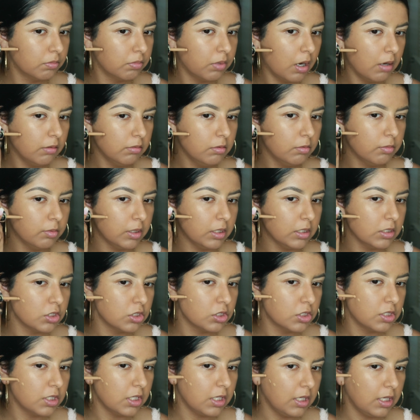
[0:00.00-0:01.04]
probably
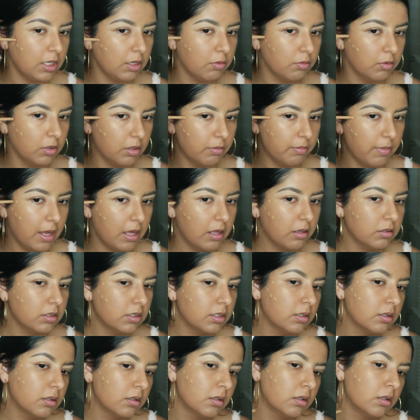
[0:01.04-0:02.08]
just the equal amount